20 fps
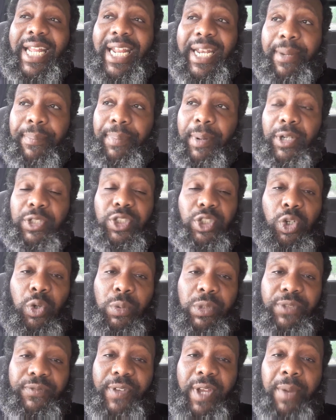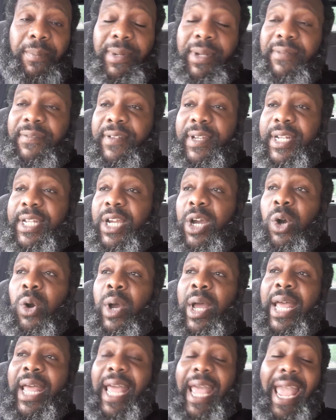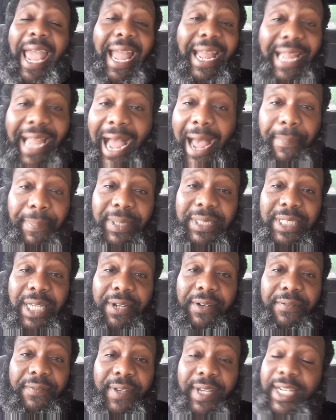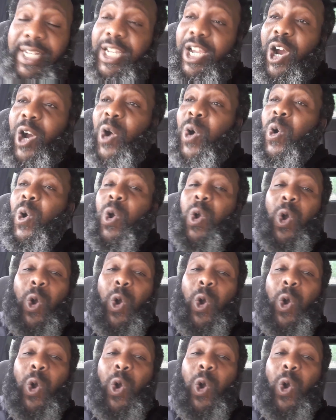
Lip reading: and the person who was filming the video, had copies of the video,